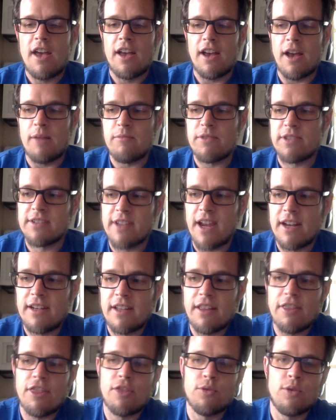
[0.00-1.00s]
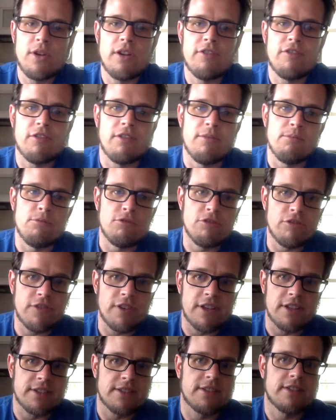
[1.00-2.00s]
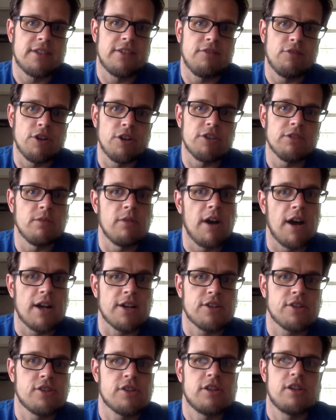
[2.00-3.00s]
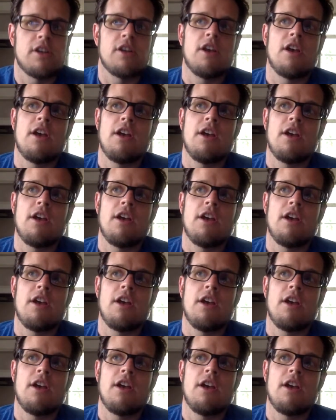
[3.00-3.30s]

I'm assigning 3 different movies for you to watch.